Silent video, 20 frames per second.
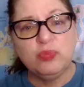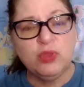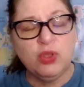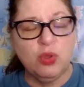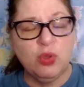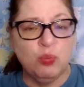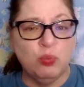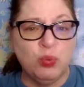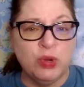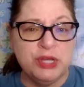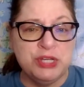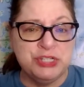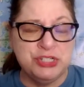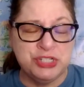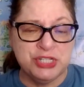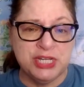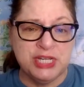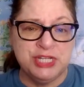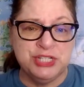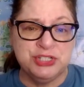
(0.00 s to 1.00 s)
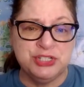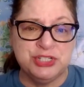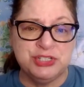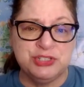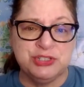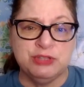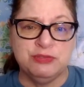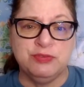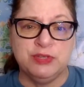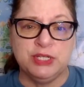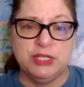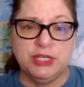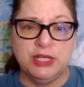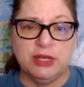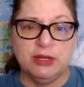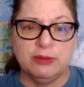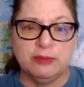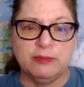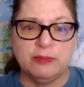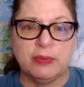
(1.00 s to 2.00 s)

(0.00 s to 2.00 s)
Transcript: One change is the video.